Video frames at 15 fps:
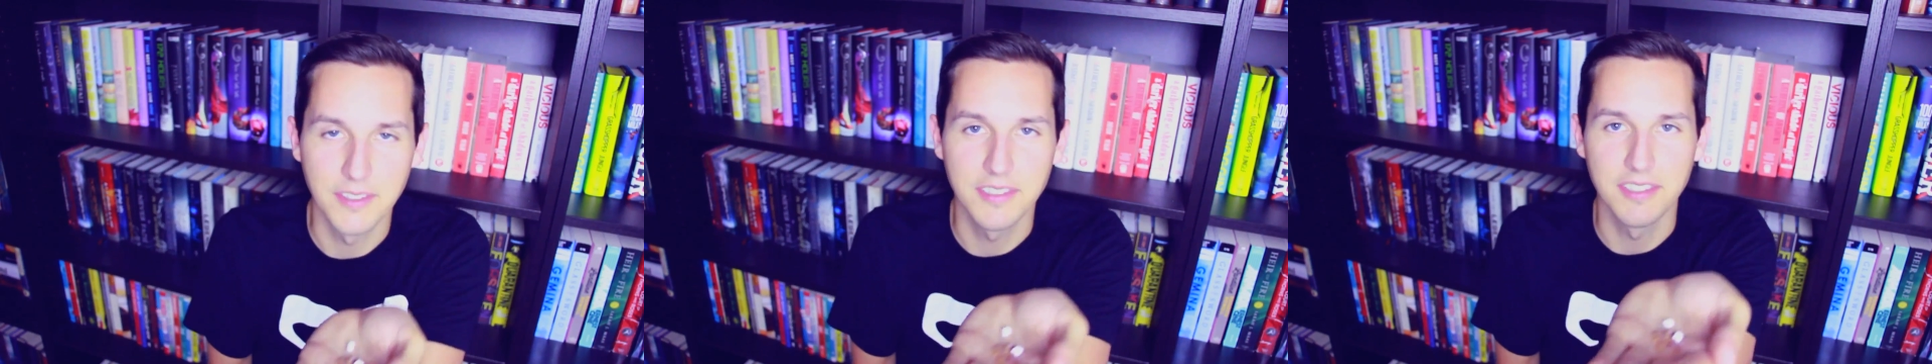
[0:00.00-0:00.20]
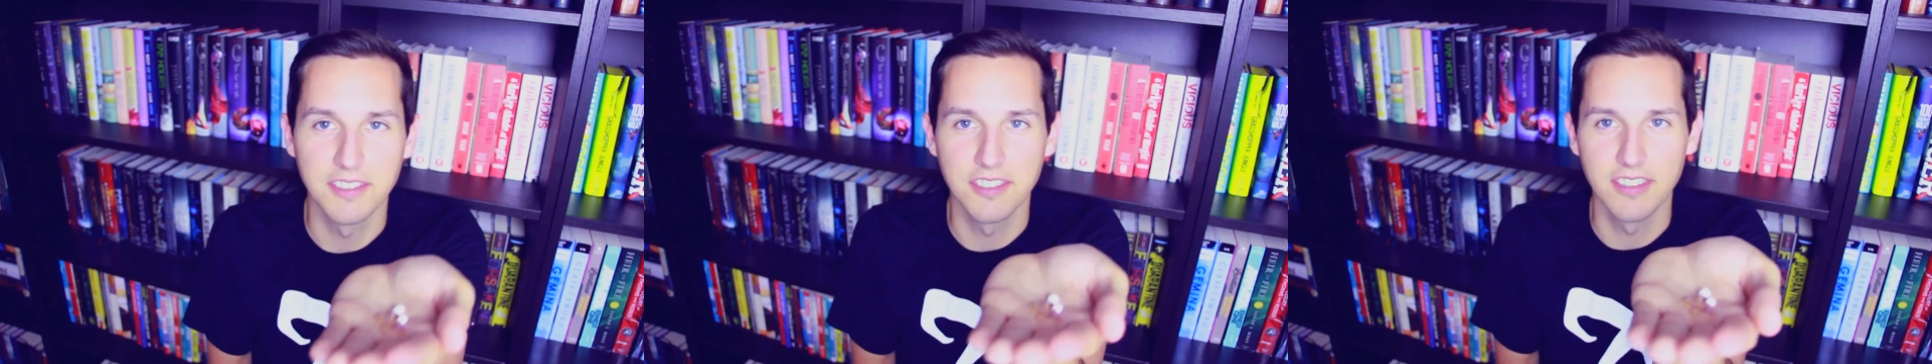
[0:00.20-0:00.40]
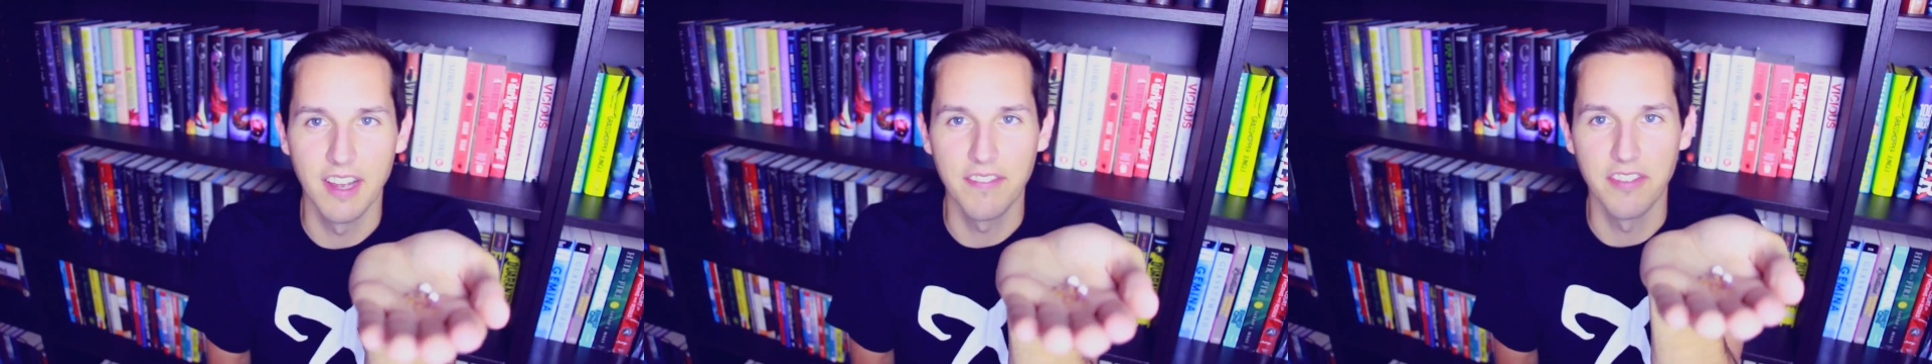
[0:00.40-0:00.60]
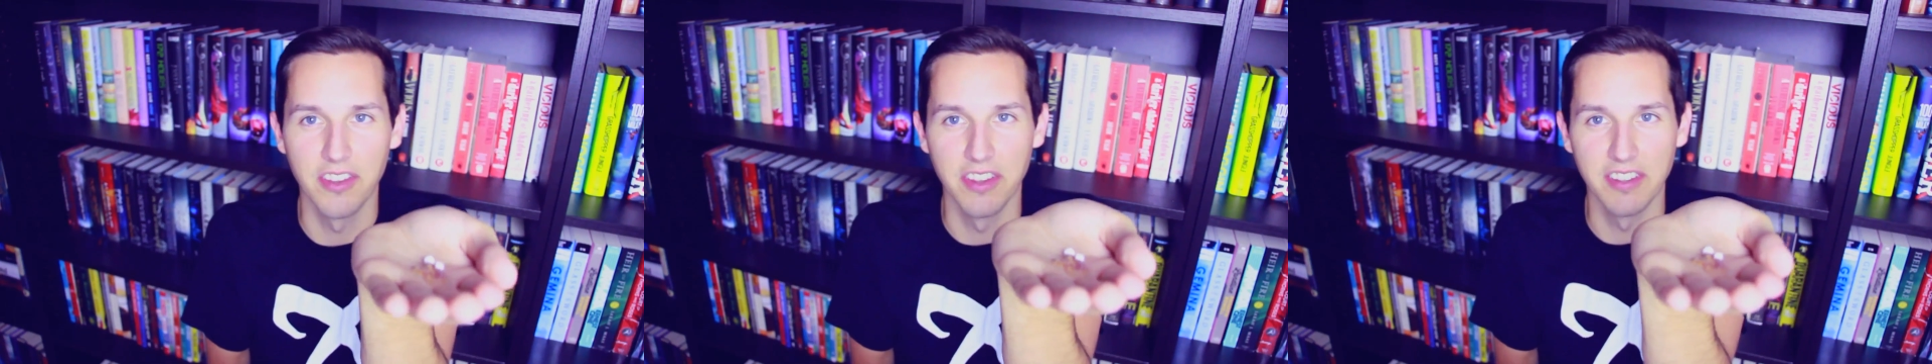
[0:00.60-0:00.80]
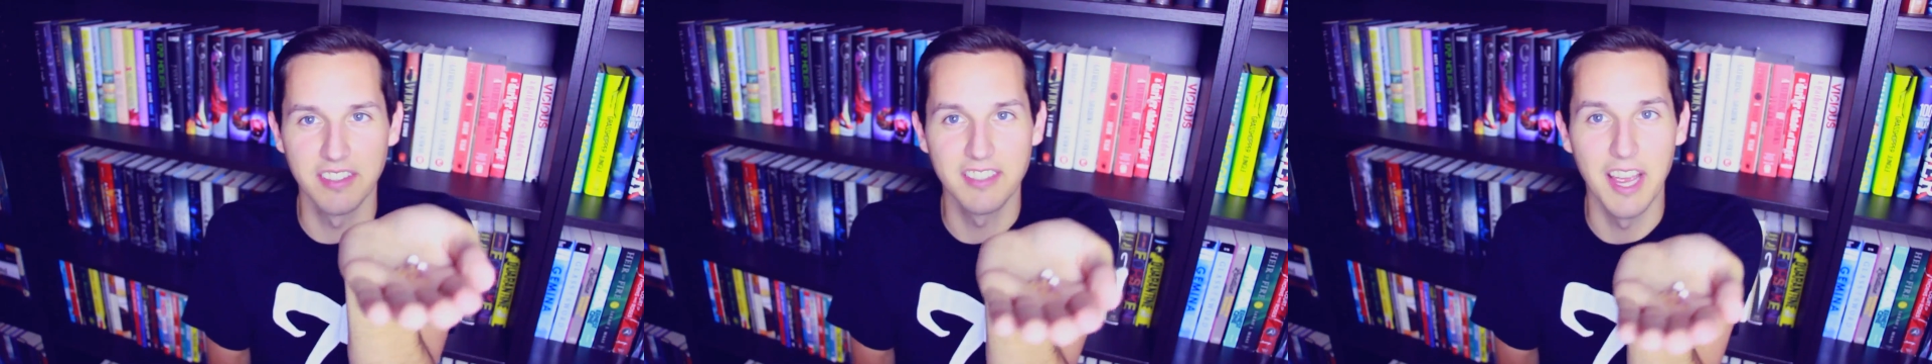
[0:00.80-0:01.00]
this is
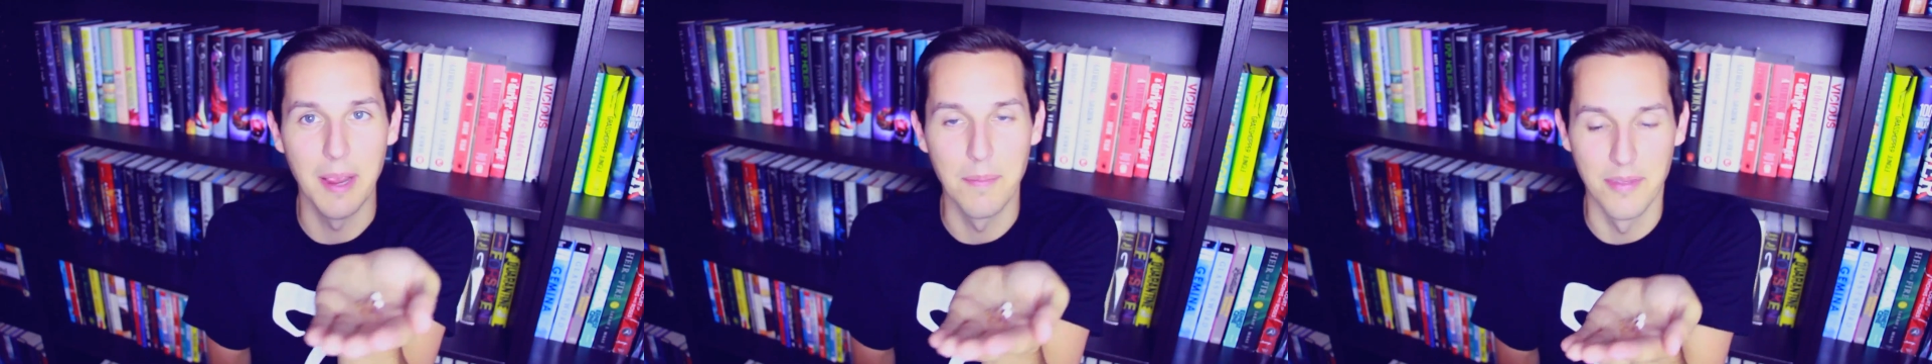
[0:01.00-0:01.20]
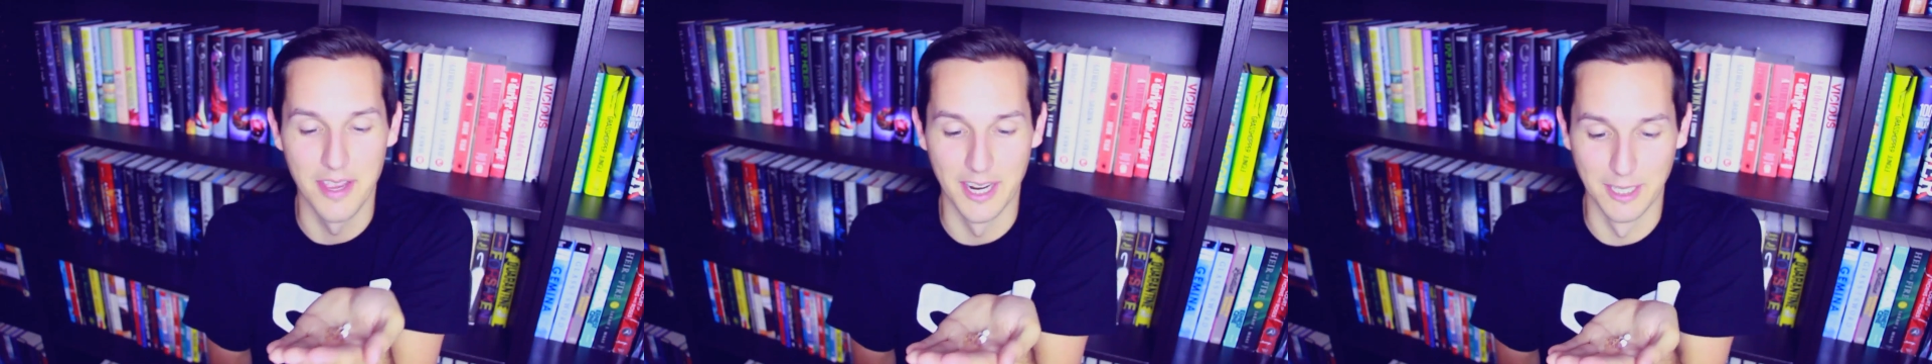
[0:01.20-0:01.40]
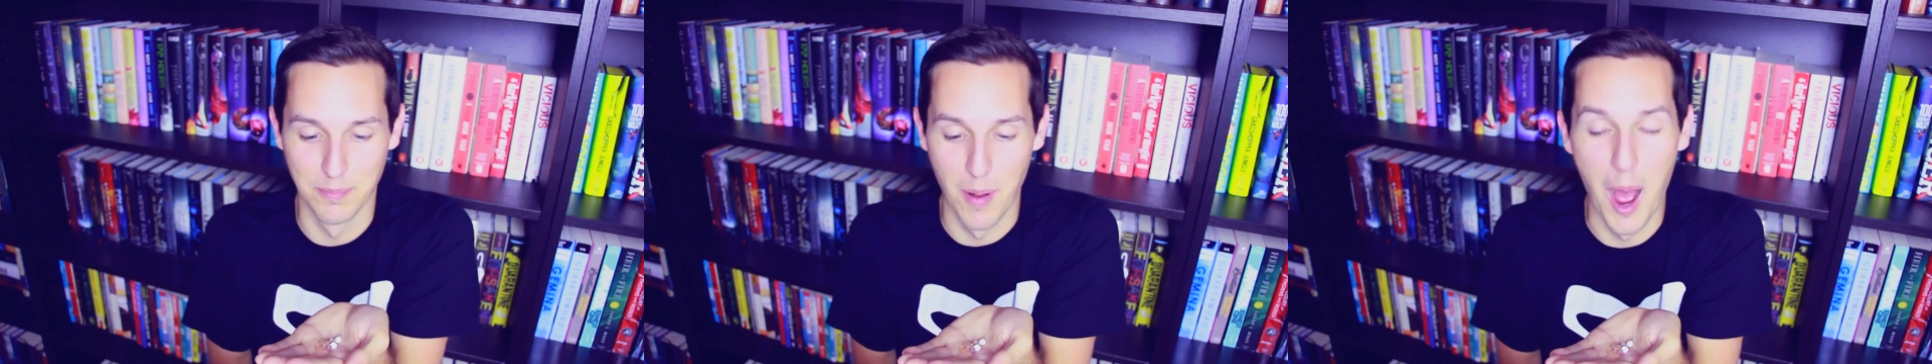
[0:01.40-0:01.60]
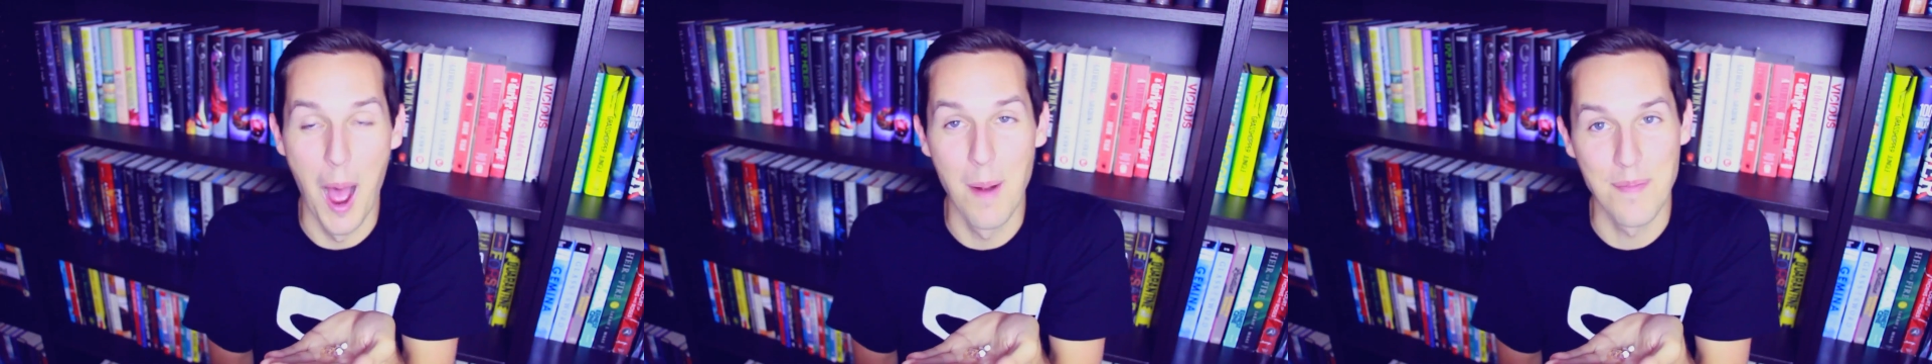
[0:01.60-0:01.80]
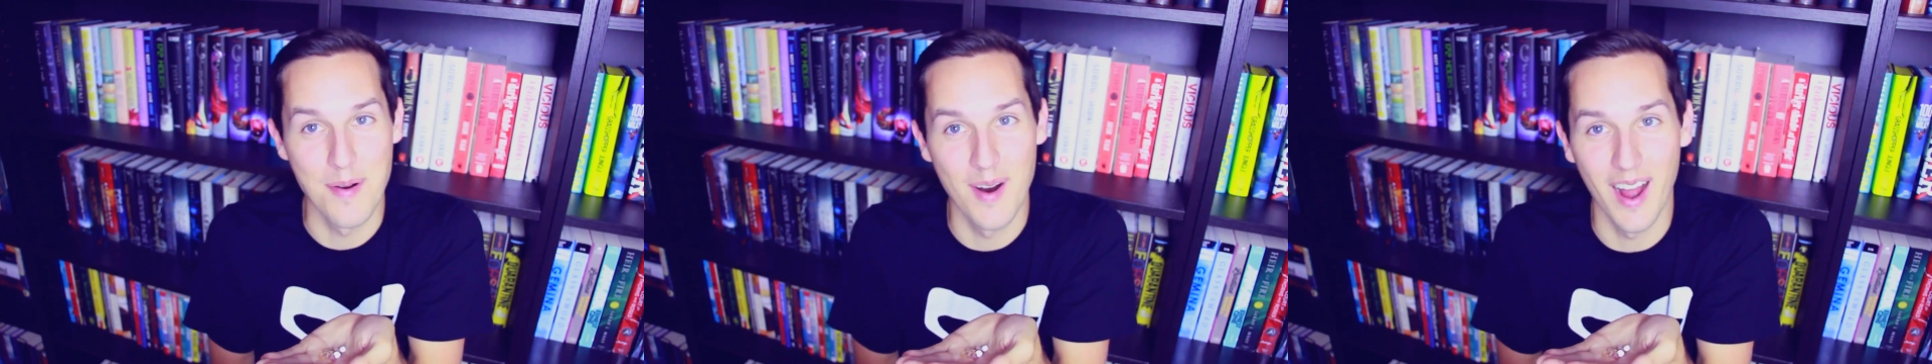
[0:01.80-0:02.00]
definitely the same thing as
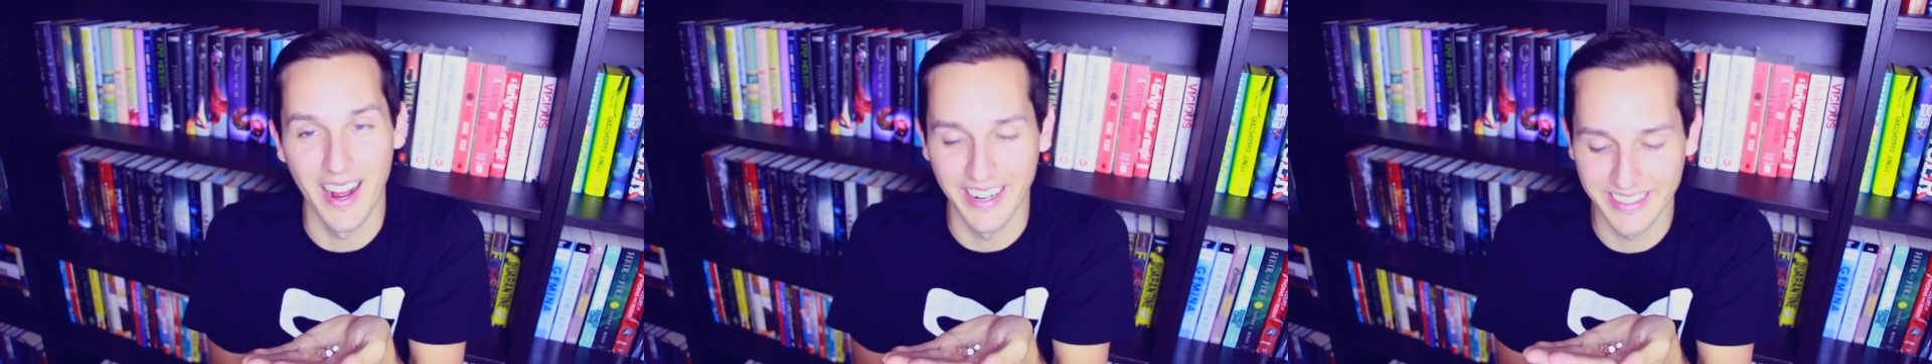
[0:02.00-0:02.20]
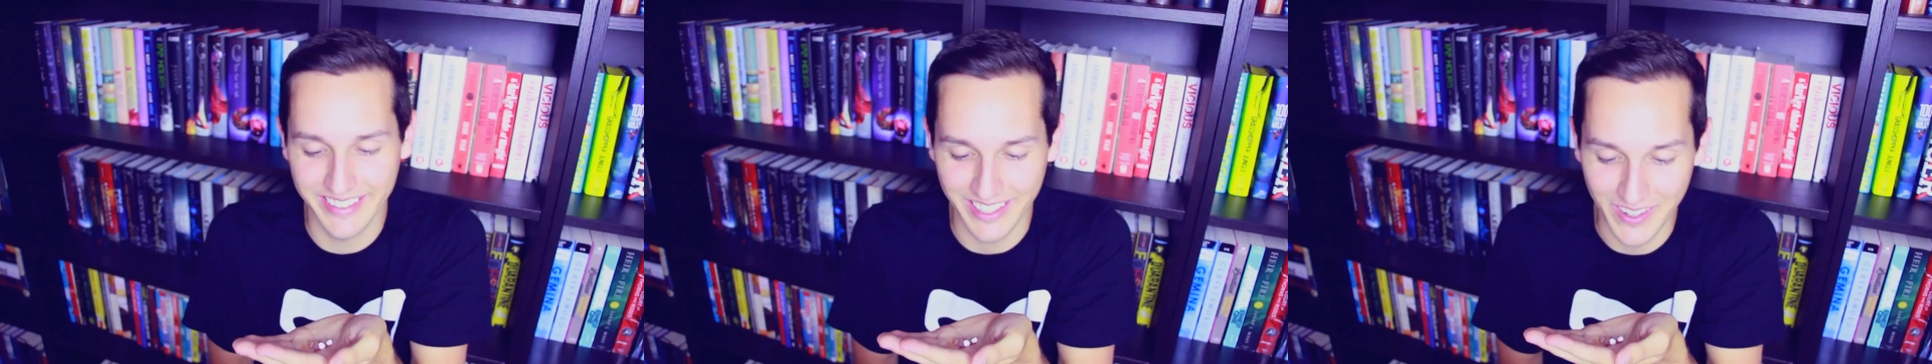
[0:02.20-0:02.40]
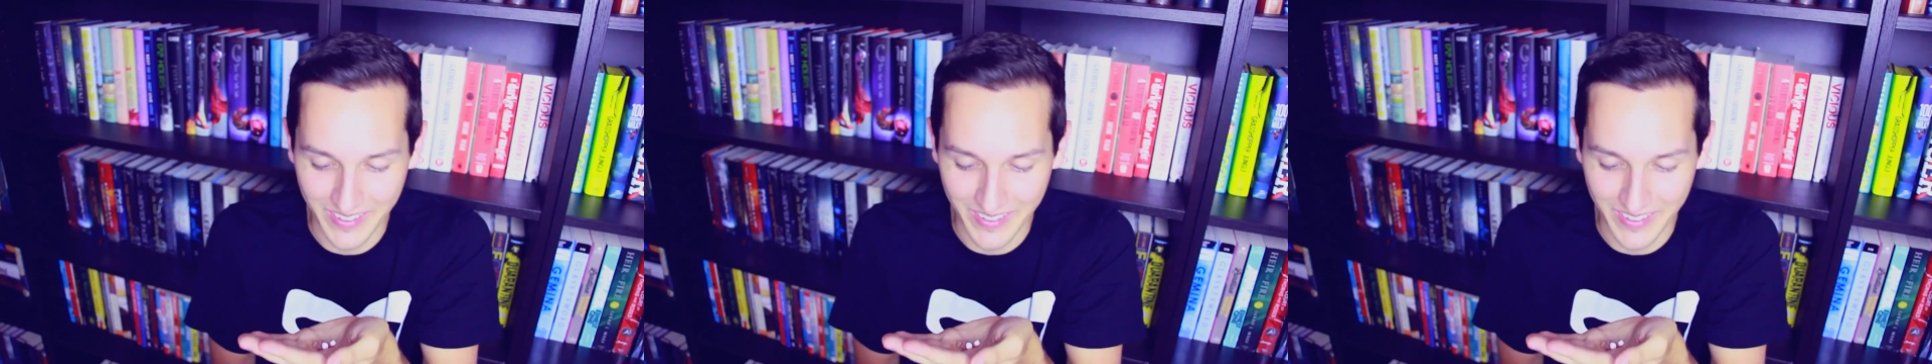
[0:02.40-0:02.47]
Pop Rocks.